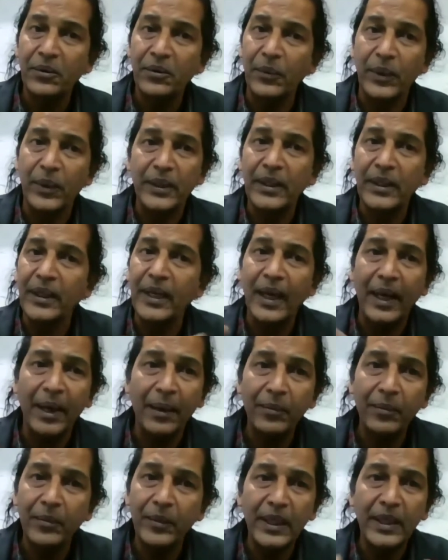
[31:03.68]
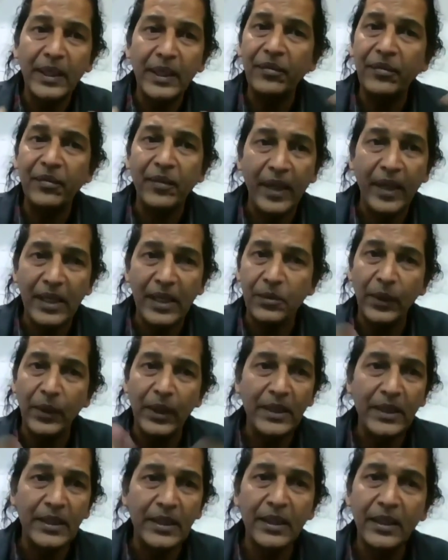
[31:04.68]
when the yam leaf has
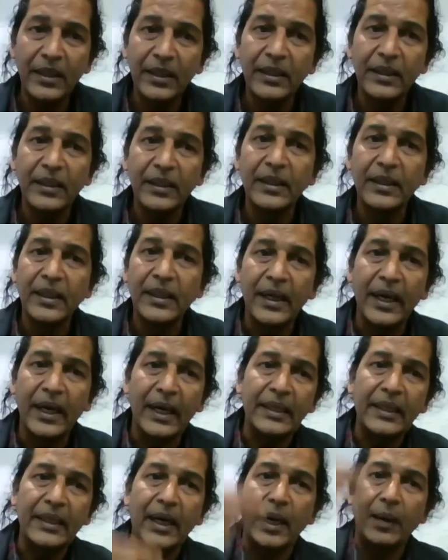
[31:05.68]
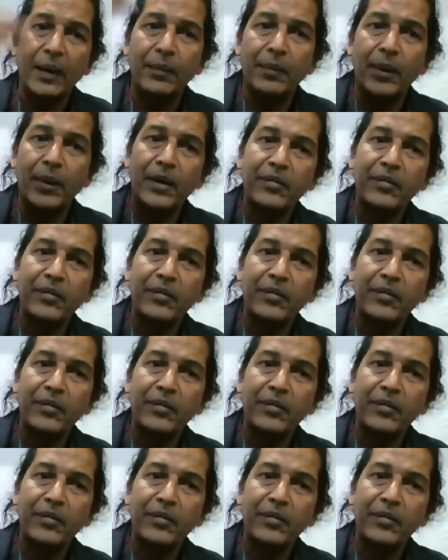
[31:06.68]
wilted and the above